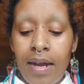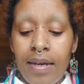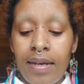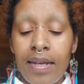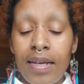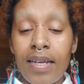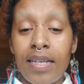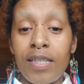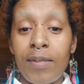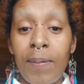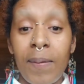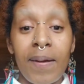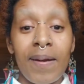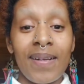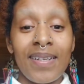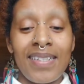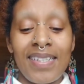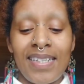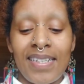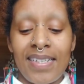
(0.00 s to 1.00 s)
dining
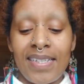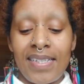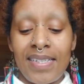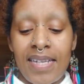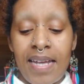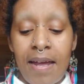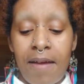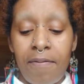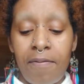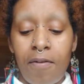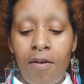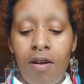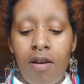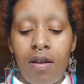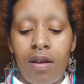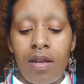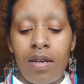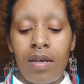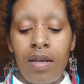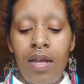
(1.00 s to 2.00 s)
experiences,
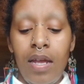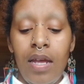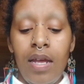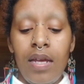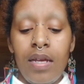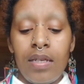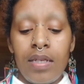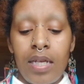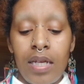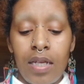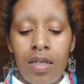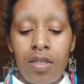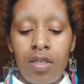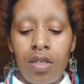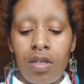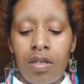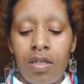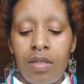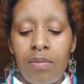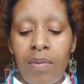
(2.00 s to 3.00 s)
saffron,
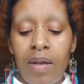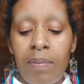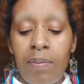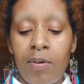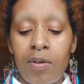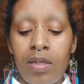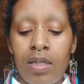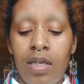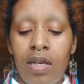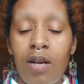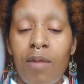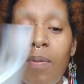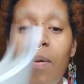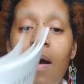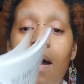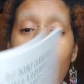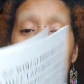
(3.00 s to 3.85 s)
tinctures, maple syrup,